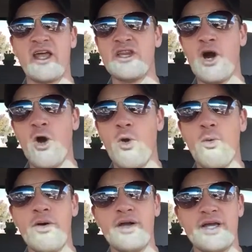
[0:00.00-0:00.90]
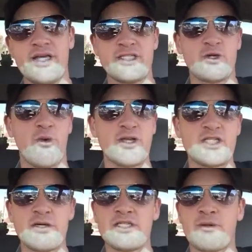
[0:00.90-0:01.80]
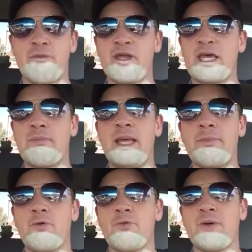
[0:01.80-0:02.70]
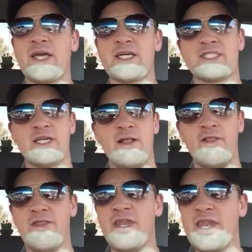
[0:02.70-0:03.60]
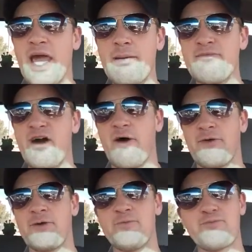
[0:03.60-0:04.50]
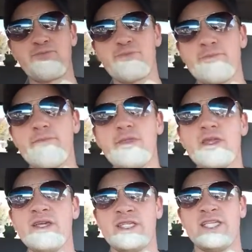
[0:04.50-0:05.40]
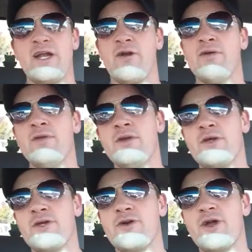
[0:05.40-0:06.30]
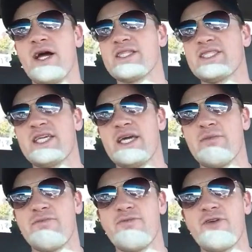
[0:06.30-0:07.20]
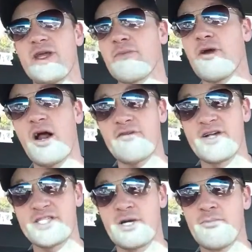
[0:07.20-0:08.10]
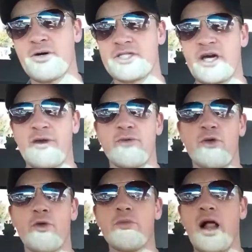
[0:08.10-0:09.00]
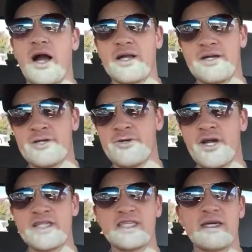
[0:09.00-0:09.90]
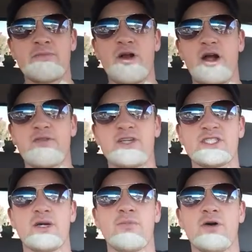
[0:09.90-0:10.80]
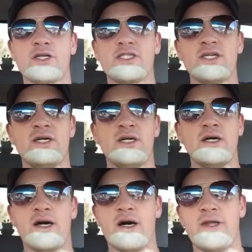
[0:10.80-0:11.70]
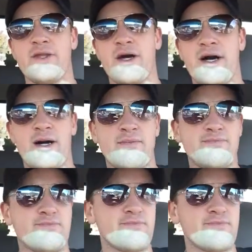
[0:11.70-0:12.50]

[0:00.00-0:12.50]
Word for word: they know is going to, to bring in people because the name value is there. You're not seeing freaking Brock Lesnar booked on Roadblock. You're not seeing Brock Lesnar booked on uh,